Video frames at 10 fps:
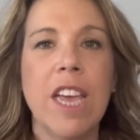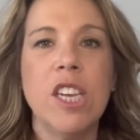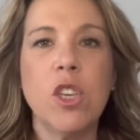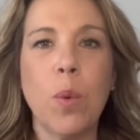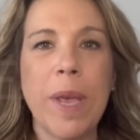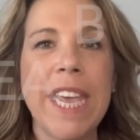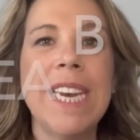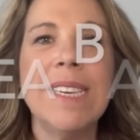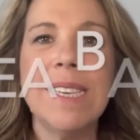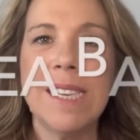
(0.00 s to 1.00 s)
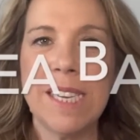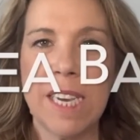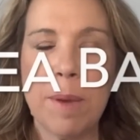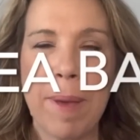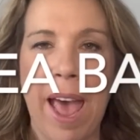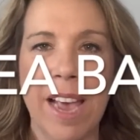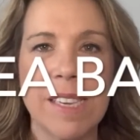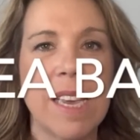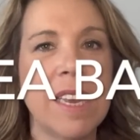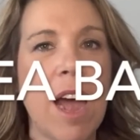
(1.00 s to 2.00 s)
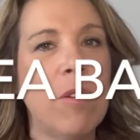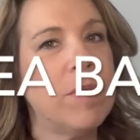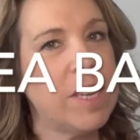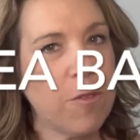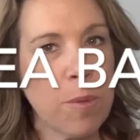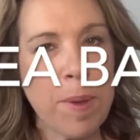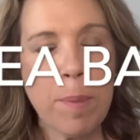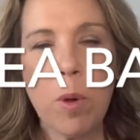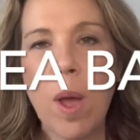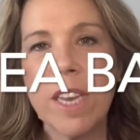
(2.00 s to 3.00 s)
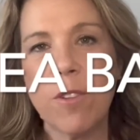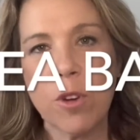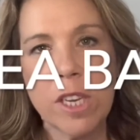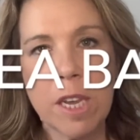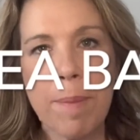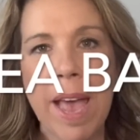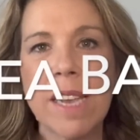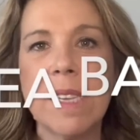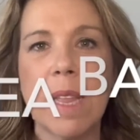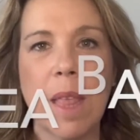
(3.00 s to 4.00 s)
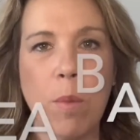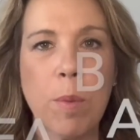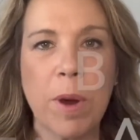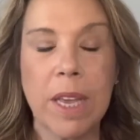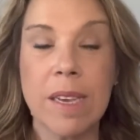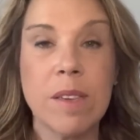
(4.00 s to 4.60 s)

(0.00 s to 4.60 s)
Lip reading: So it is tea bags. Now, different people had different tea bags that they were bringing.